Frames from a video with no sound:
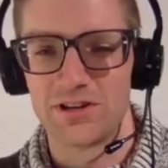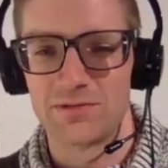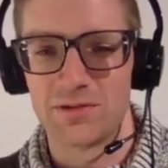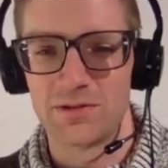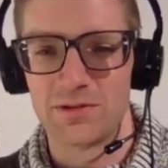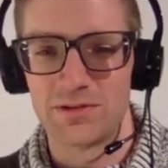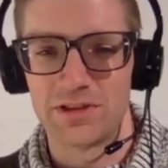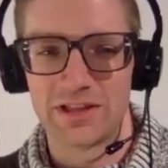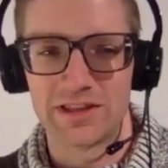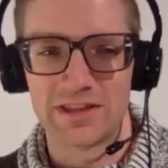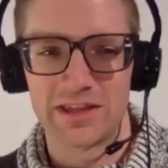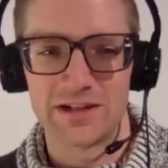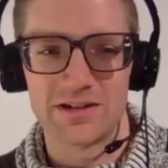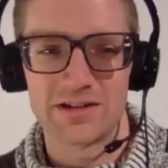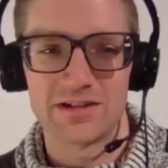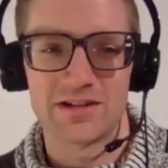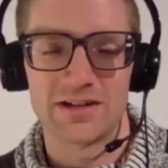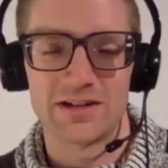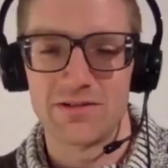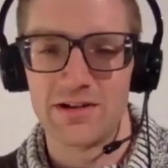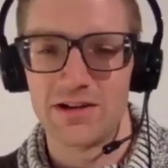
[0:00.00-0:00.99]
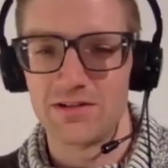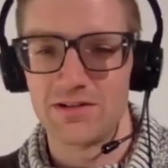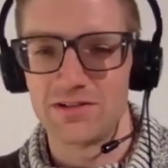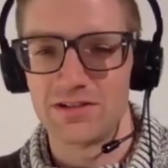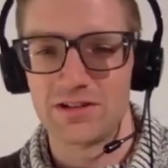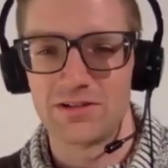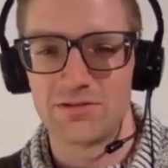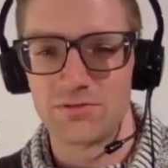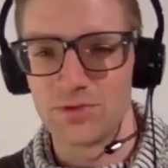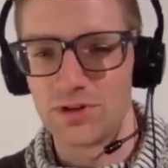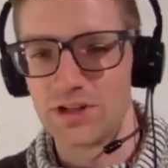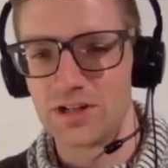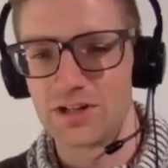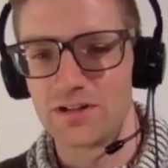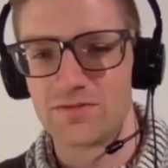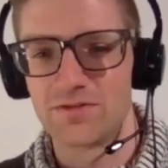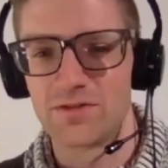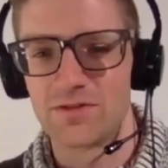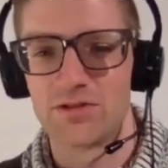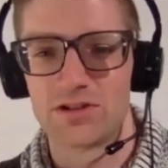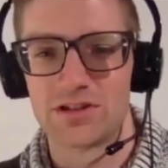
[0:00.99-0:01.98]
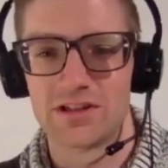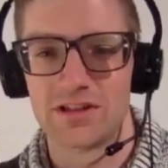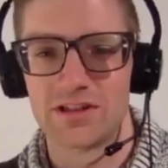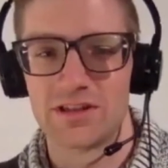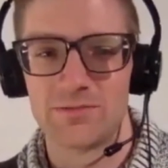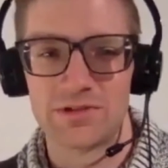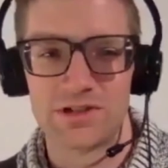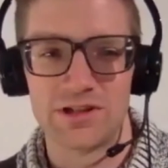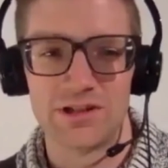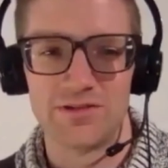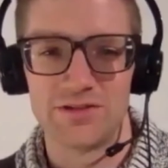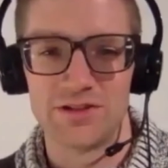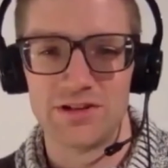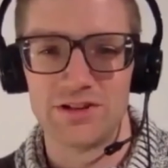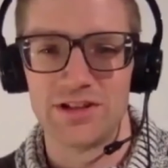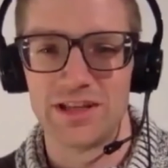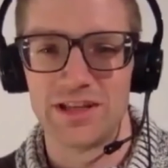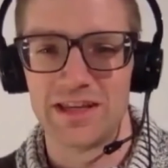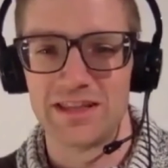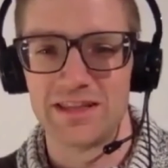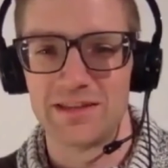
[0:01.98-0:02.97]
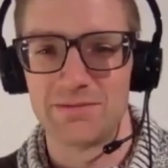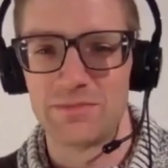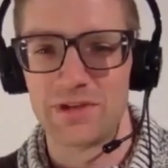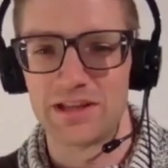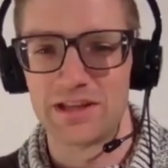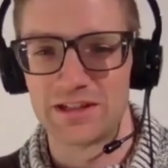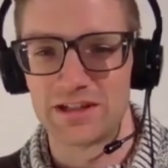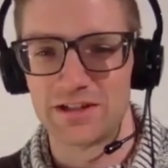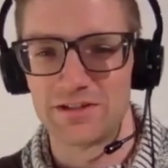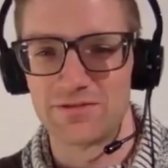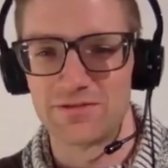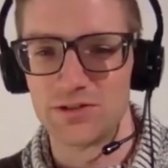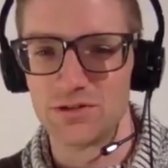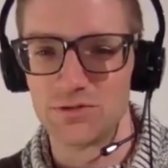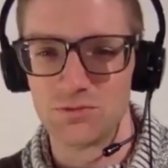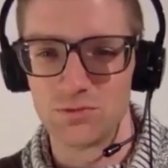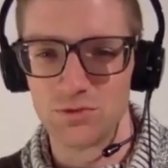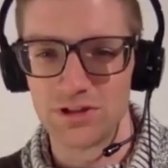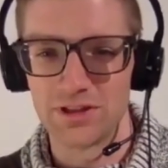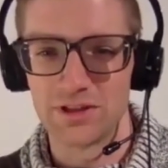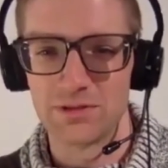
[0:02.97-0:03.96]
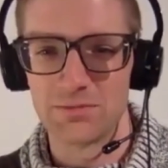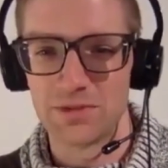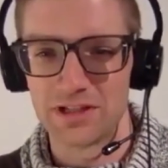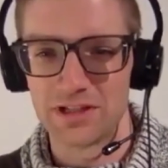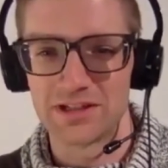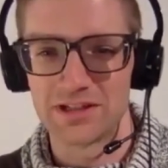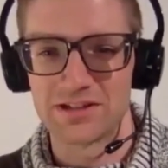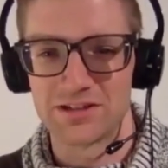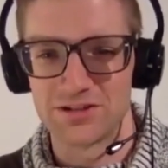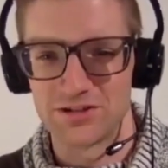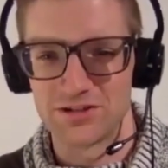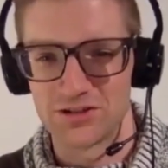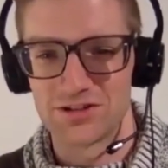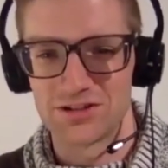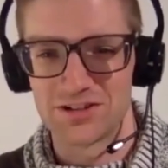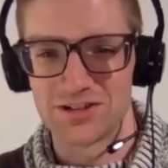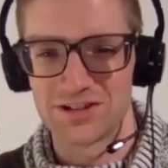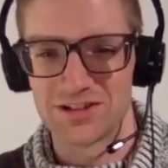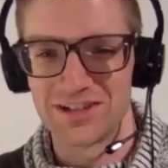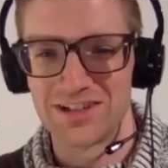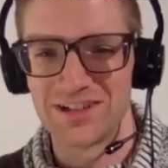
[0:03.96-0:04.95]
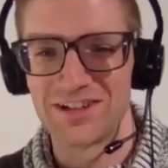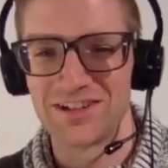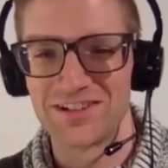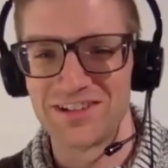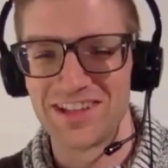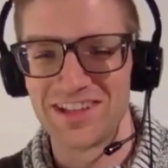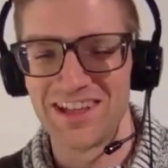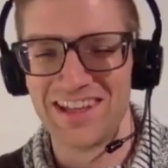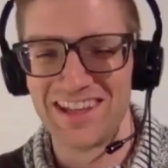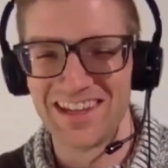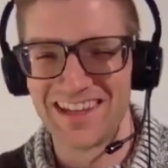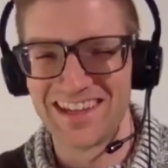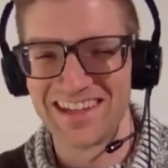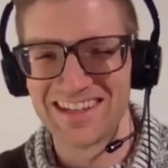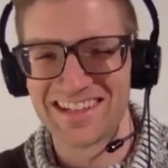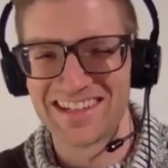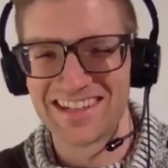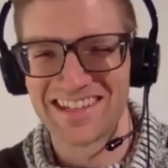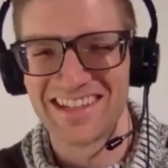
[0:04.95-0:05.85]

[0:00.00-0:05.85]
these people, like they just sit around and like read and focus on themselves all day and then make like a few really big decisions, like